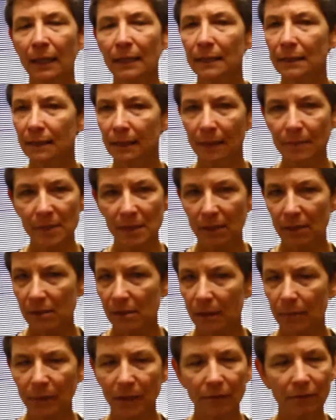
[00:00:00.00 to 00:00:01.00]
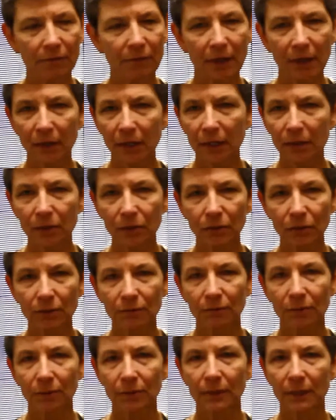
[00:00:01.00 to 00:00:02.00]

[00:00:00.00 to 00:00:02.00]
Stem cells can be very useful